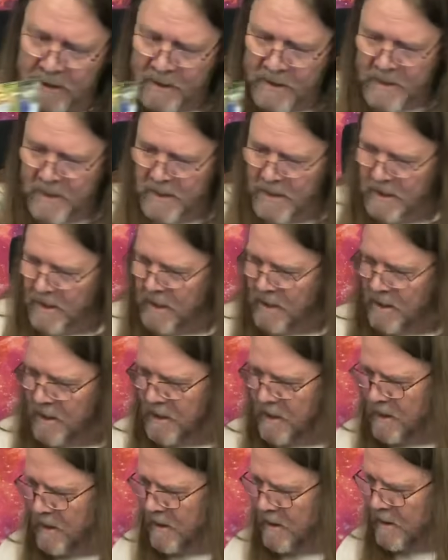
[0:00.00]
uh,
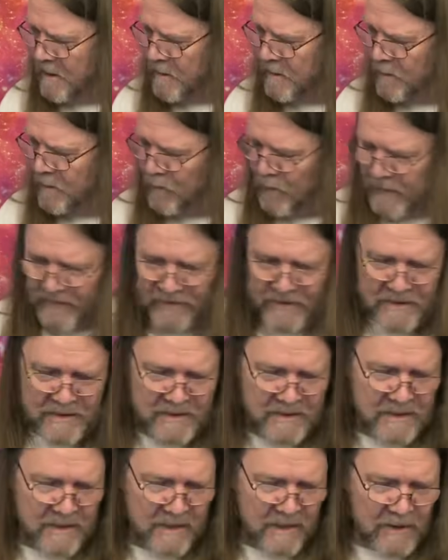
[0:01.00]
with
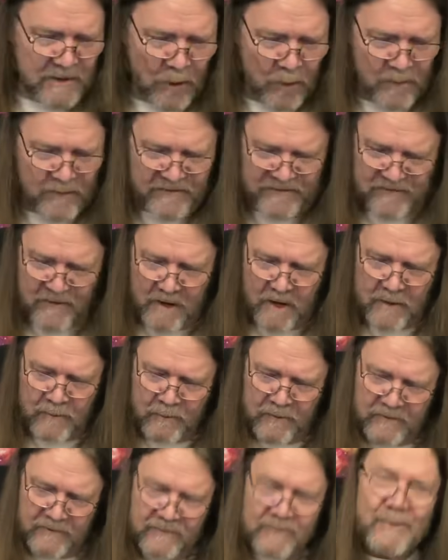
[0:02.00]
the uh, lower
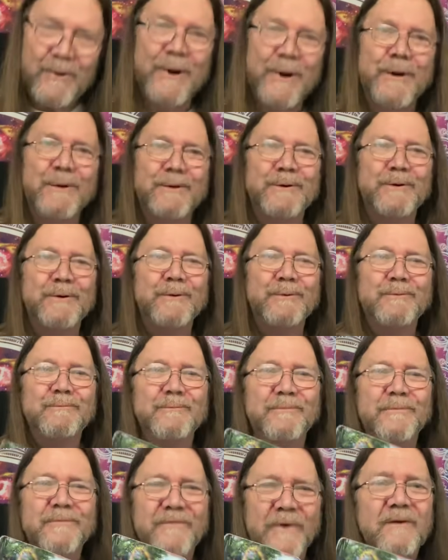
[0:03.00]
chakras, right? You know,
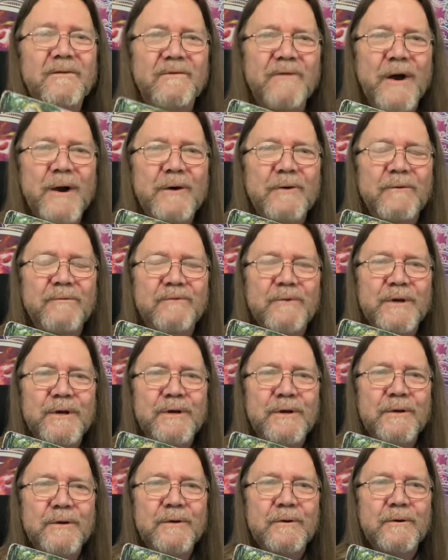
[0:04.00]
pop, fight, or
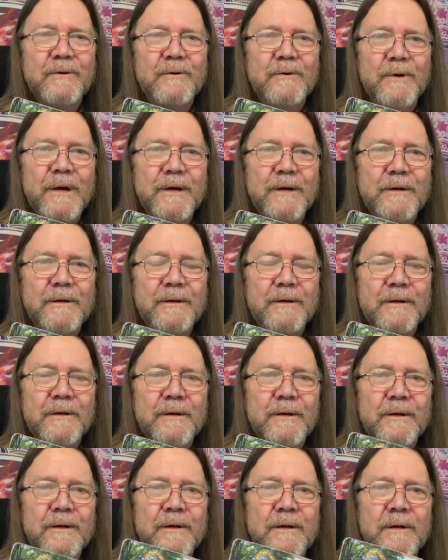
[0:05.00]
flee, right?
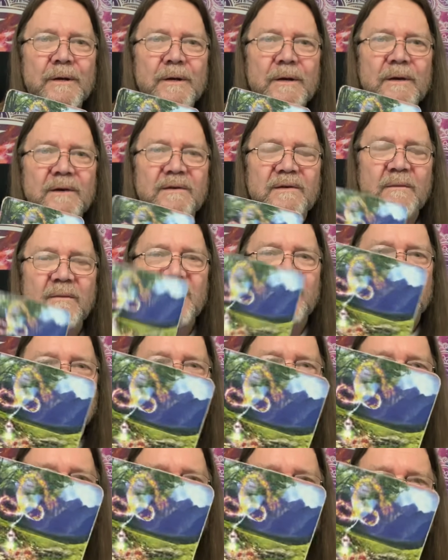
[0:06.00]
Somebody's
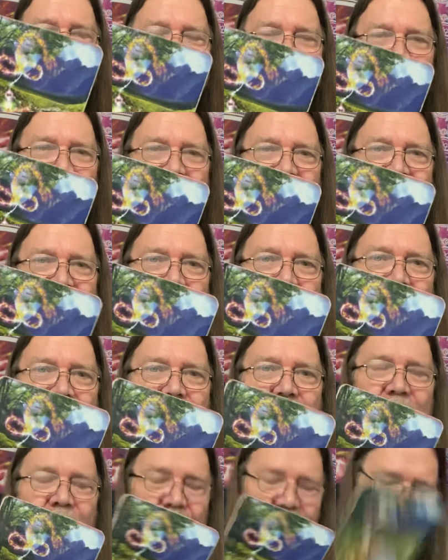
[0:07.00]
tuned into source right
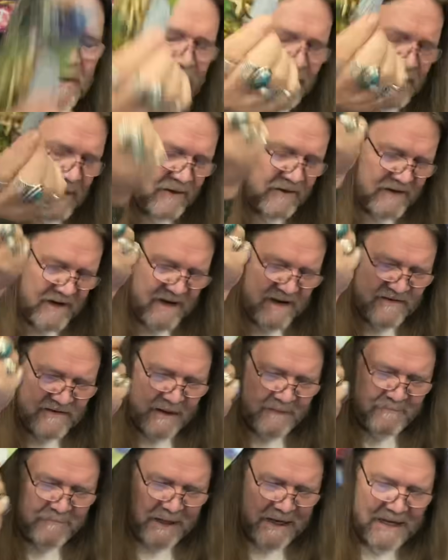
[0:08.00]
here, but there is
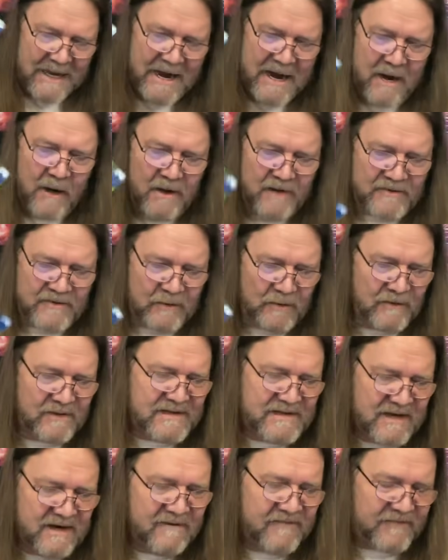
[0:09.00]
a polarital
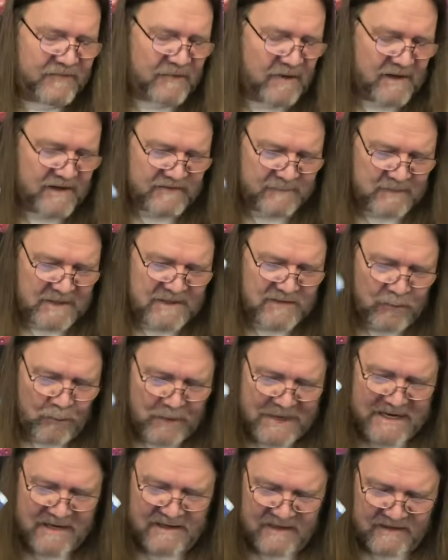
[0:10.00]
difference
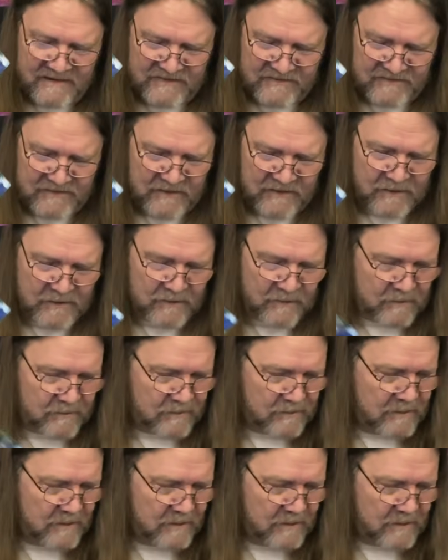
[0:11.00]
between these two.